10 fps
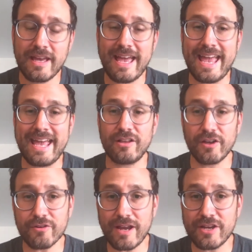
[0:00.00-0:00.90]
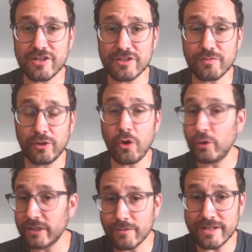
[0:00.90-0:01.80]
and other agents will
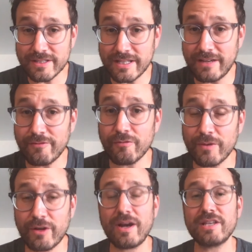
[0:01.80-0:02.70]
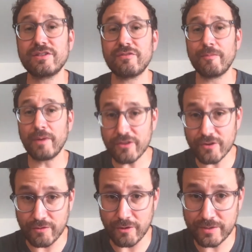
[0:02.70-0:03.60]
only receive requests from other
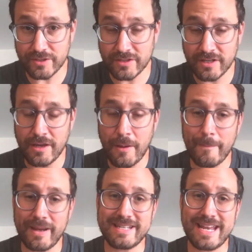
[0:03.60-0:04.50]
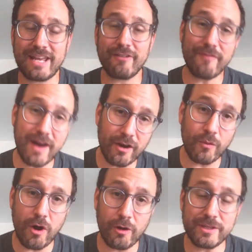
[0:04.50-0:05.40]
groups, maintaining a
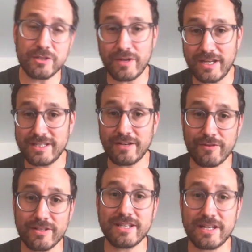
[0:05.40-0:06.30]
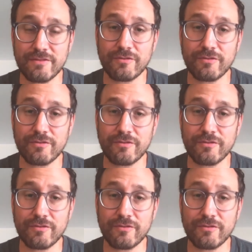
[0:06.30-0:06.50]
firewall between different sets of